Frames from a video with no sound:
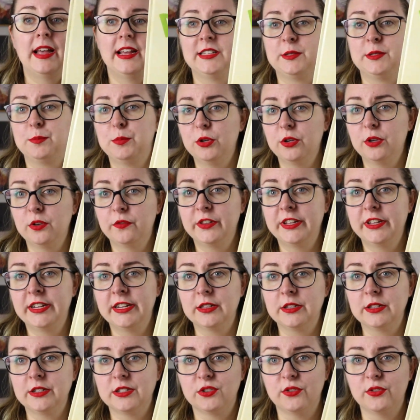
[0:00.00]
It's beautifully
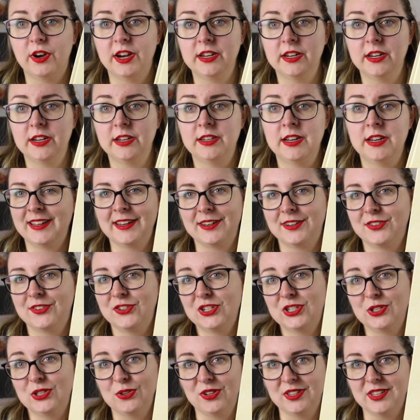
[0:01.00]
illustrated. Like,
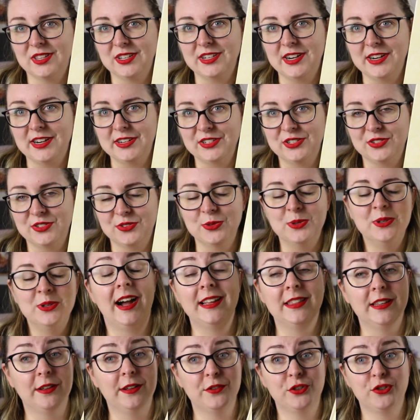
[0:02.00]
just look at the dinosaur. I
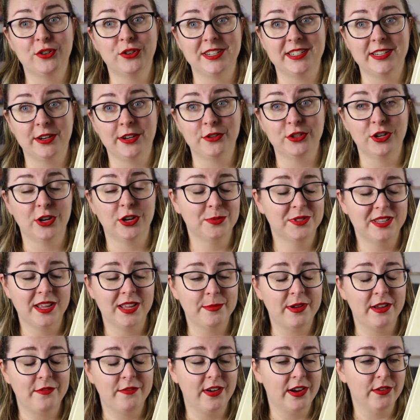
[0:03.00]
love a triceratops. They're
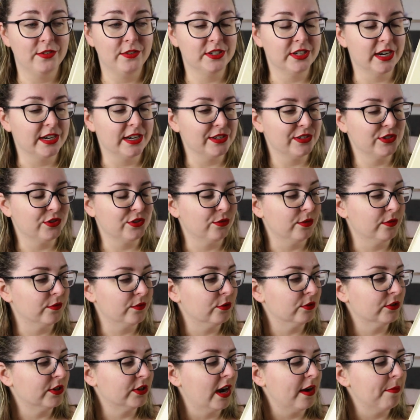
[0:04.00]
my favorite dinosaur of
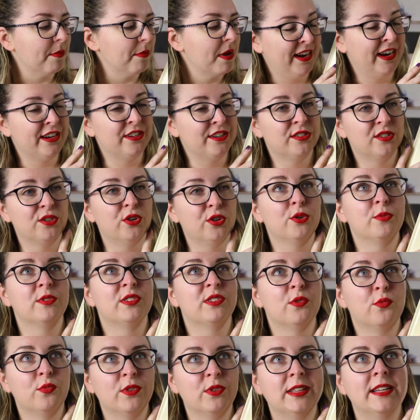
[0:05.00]
all time. I just thought it was
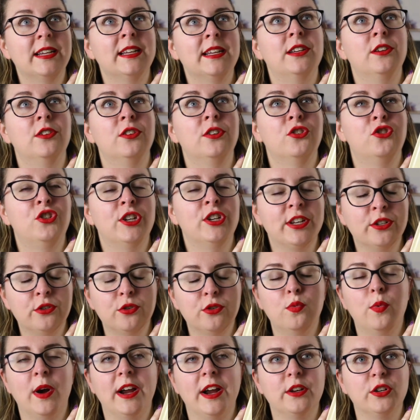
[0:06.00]
a really
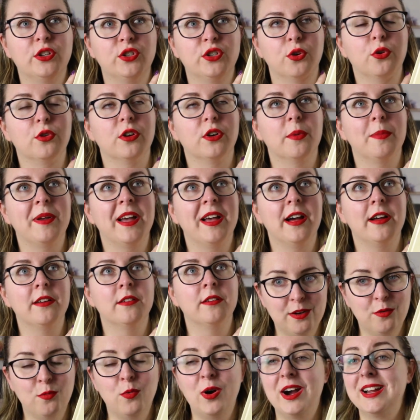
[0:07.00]
gentle way to talk
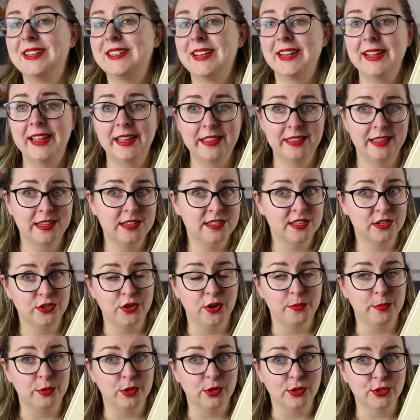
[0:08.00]
about why taking things that
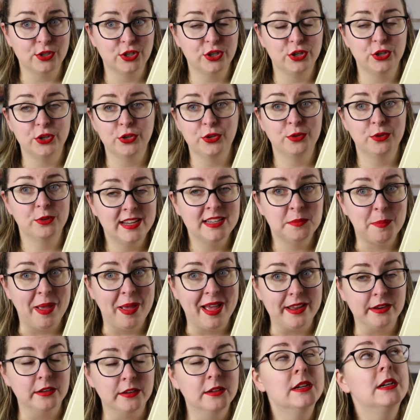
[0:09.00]
don't belong to you is
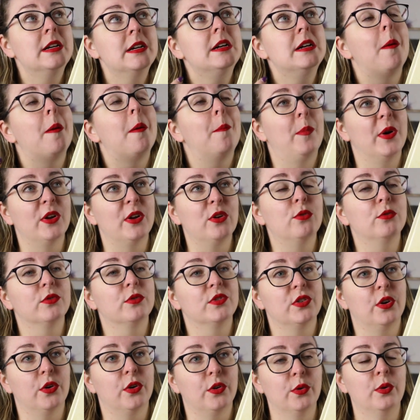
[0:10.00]
bad, but
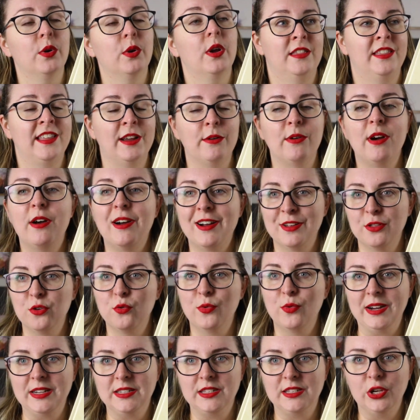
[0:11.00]
also there are other
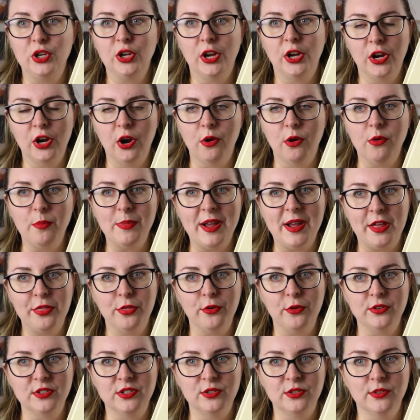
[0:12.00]
ways that you can go about
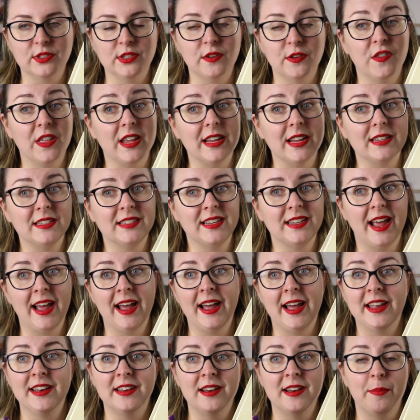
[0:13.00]
those sorts of things,
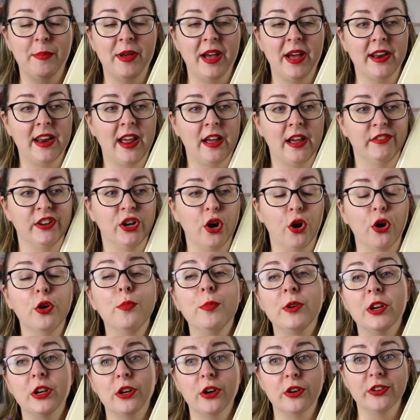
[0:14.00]
and about having
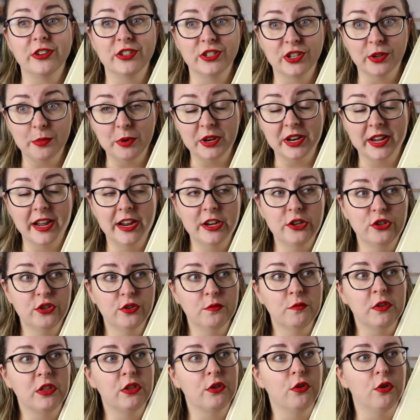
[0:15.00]
open and honest
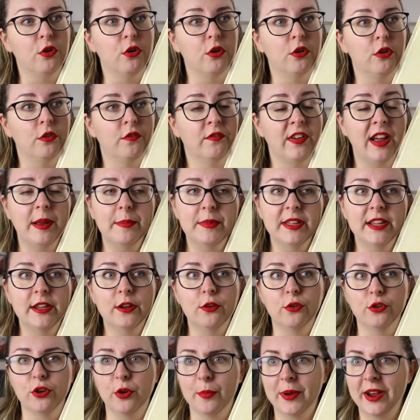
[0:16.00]
communication with your family
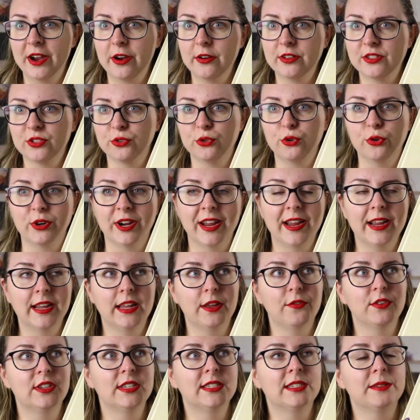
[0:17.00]
or your parents or your
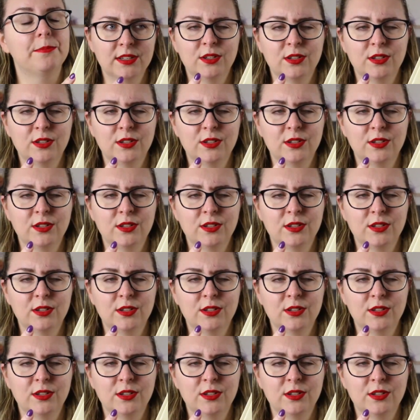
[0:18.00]
caregivers.